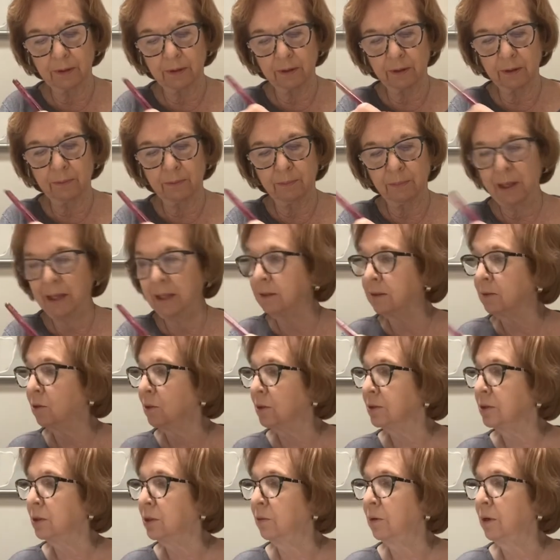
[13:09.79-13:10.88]
The paints
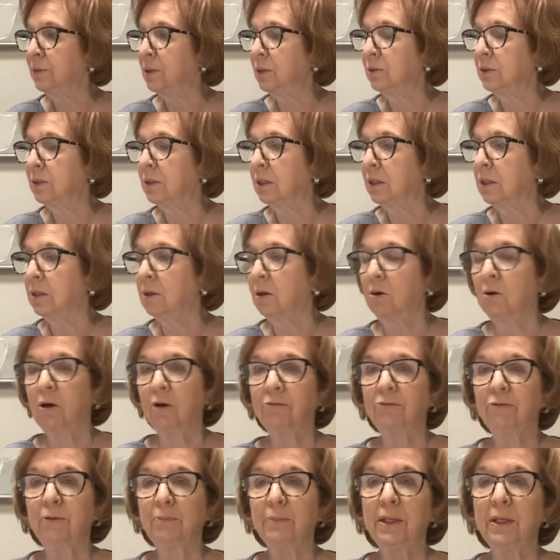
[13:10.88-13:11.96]
also I'm using are
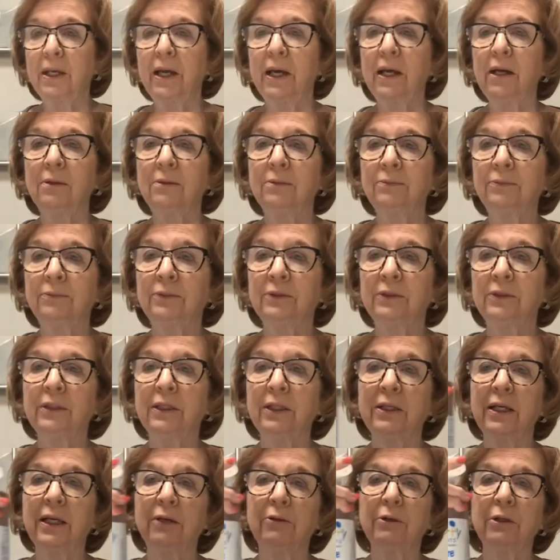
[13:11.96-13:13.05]
from Gare. They're
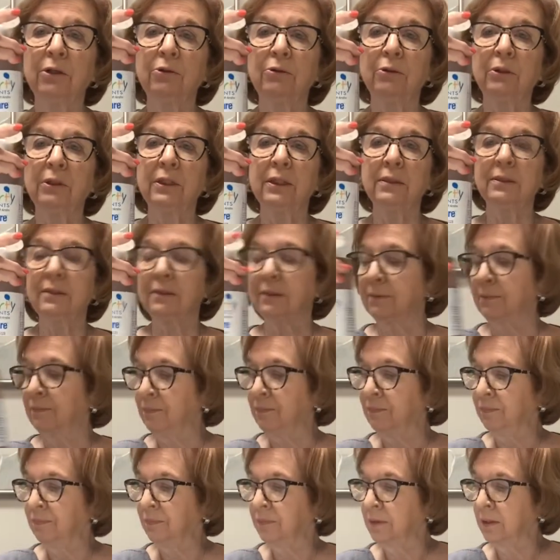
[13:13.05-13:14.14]
Gare acrylics.
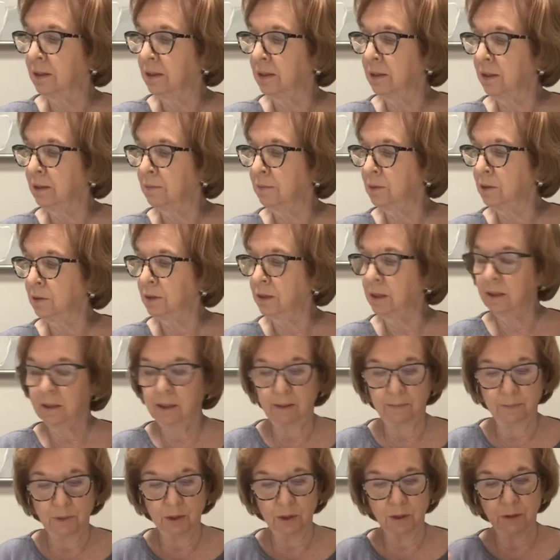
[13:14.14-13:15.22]
using
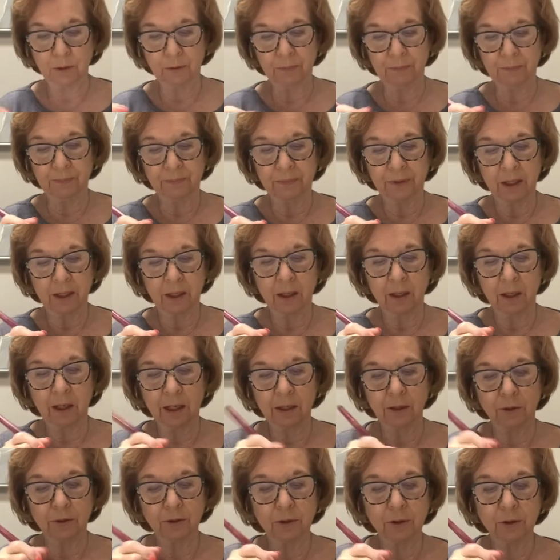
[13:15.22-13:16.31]
them too.
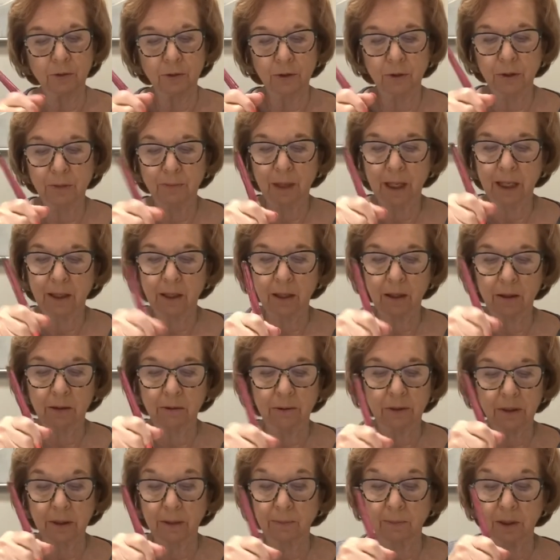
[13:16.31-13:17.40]
I also use Mayco
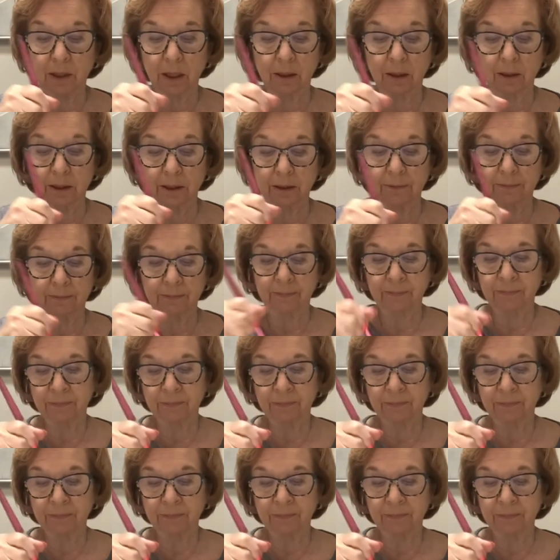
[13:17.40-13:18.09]
and some Duncan.